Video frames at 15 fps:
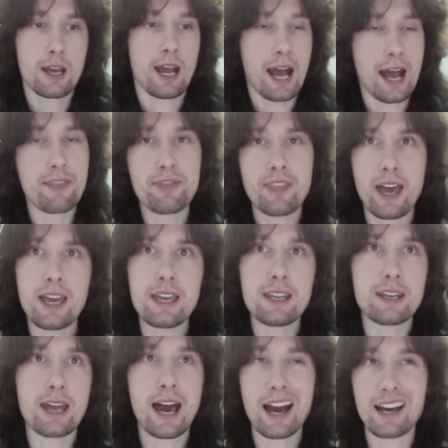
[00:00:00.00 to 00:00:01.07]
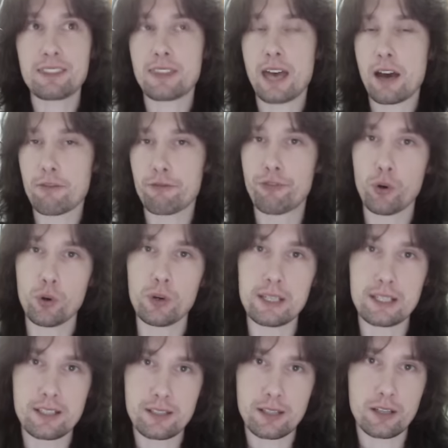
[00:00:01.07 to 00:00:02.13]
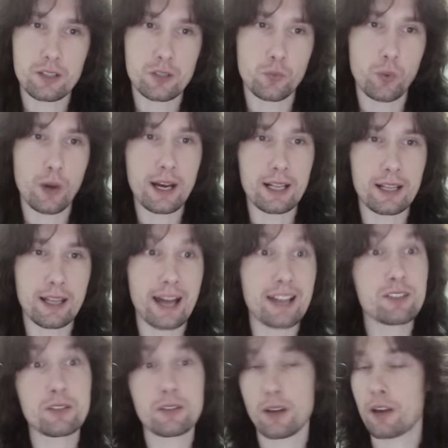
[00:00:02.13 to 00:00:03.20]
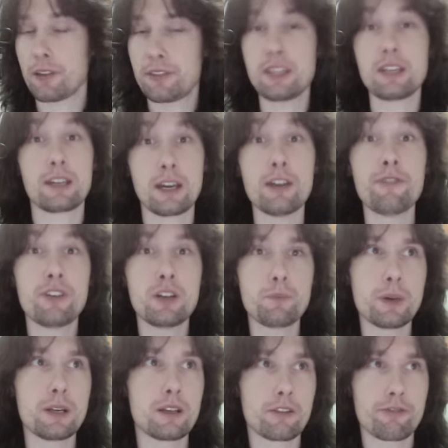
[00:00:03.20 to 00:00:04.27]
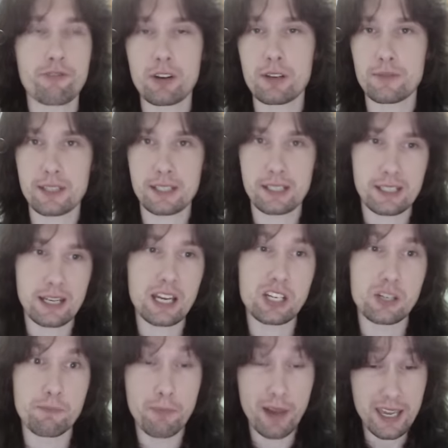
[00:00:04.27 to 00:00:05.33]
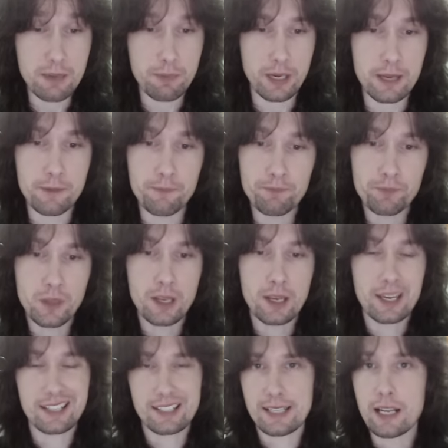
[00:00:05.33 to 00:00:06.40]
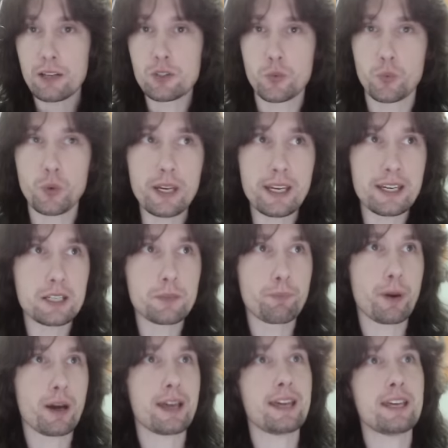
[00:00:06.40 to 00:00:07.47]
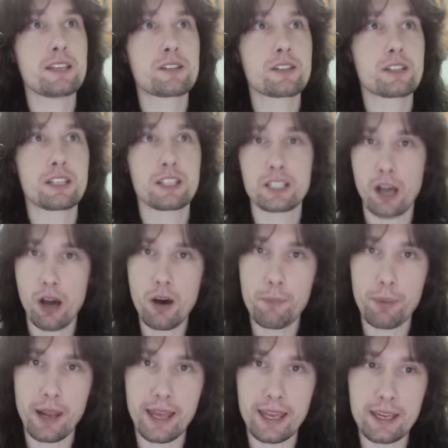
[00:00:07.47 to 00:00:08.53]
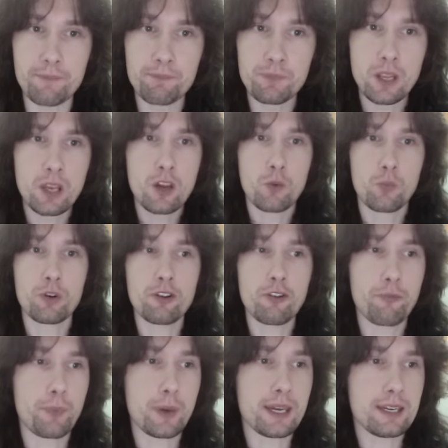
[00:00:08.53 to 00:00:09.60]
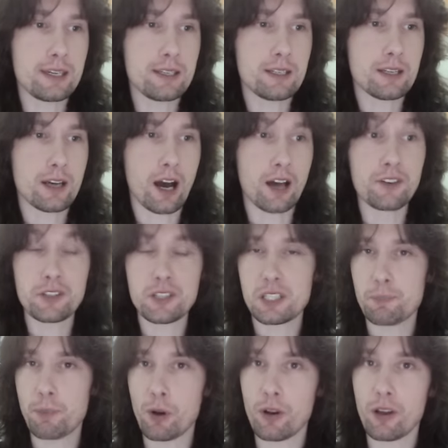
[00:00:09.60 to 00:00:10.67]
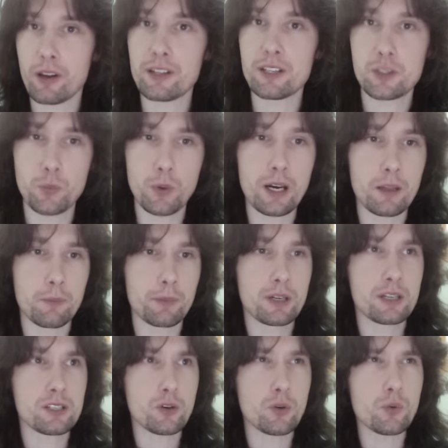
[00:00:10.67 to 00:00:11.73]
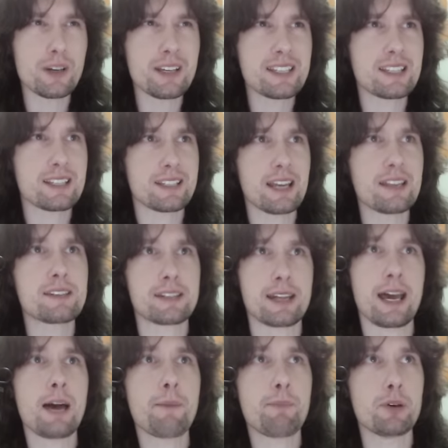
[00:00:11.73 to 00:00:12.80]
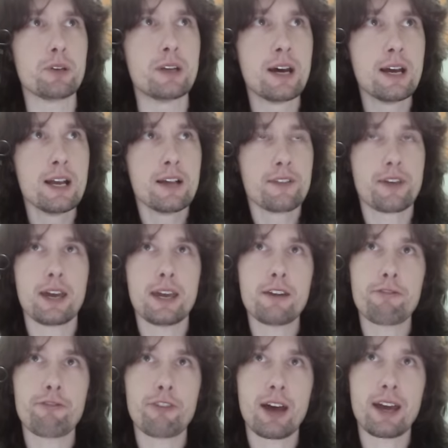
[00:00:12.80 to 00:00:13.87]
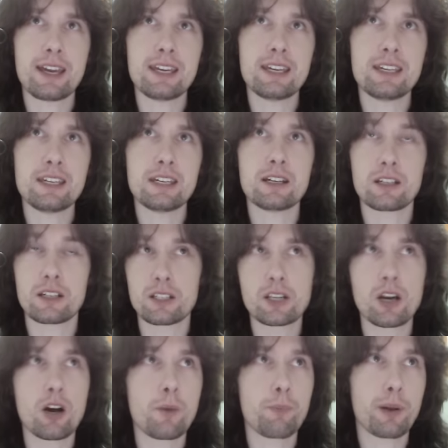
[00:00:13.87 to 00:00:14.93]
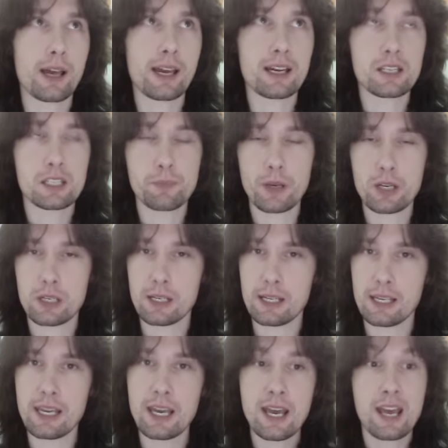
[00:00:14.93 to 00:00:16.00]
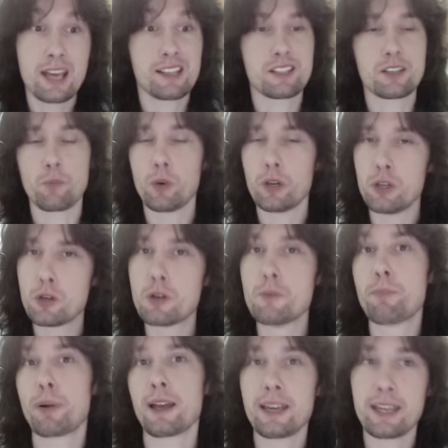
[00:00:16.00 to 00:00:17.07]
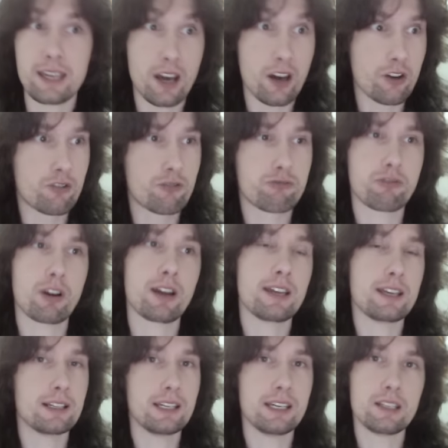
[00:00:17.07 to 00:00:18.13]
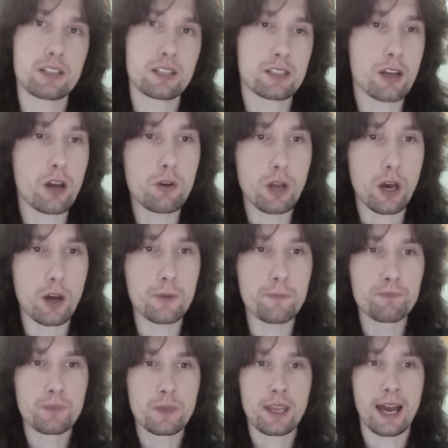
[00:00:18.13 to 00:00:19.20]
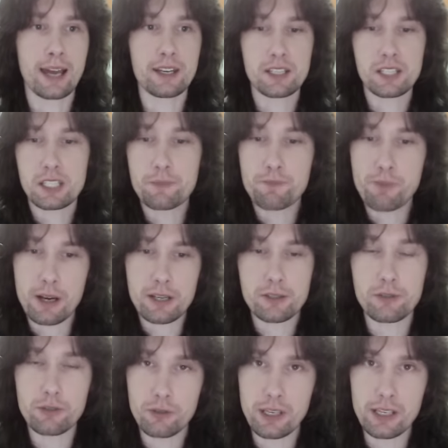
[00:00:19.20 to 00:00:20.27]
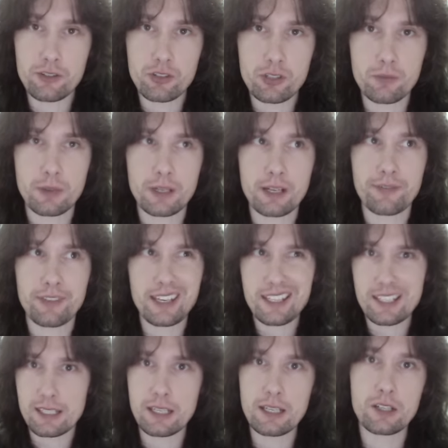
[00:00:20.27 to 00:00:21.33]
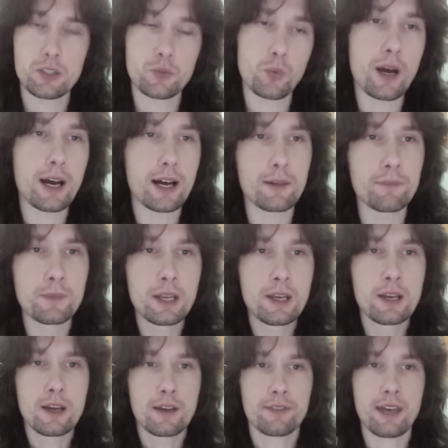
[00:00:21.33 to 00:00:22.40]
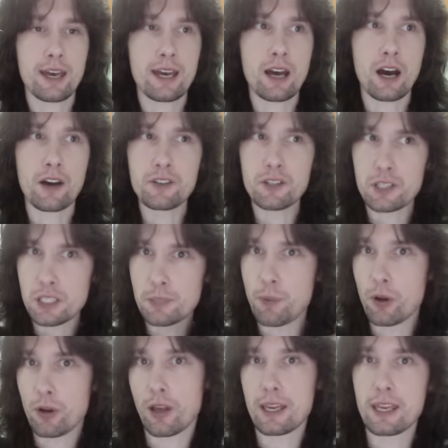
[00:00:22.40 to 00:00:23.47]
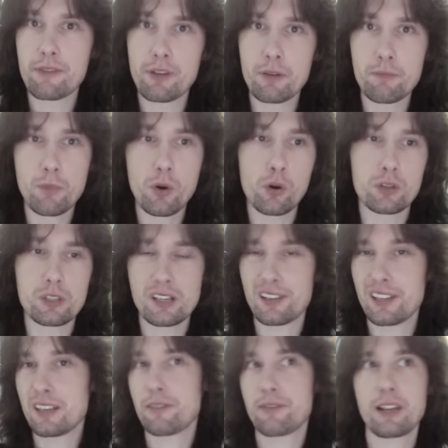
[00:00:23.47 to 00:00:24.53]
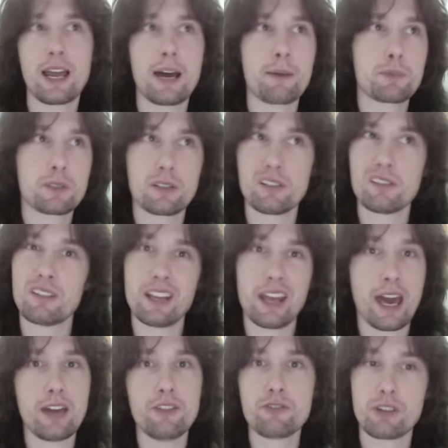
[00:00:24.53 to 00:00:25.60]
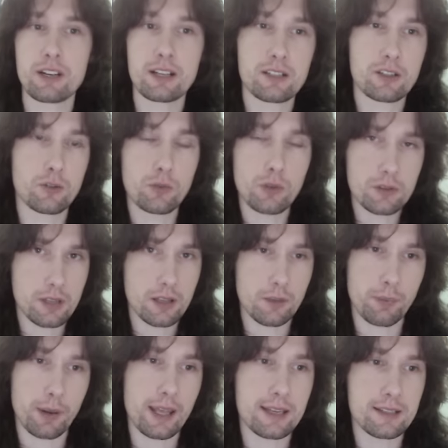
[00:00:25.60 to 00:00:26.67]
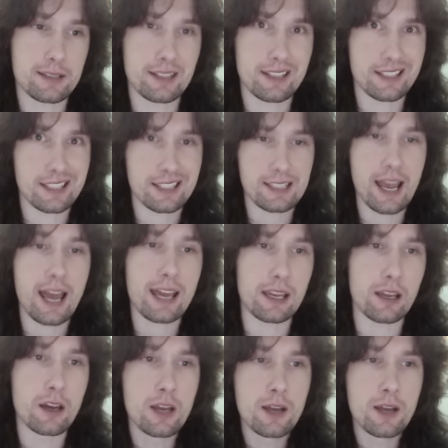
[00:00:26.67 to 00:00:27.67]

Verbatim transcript: and then had that voice as well. And I think if he'd been at the front of the stage, maybe it sounds weird, but his guitar playing would have been under the spotlight as well, because it always tends to happen that if a guitar player, especially someone who can play a great lead solo and express through the instrument, if they sing as well, they're under the spotlight even more. Just think of Clapton and Hendrix and all those other players that sang.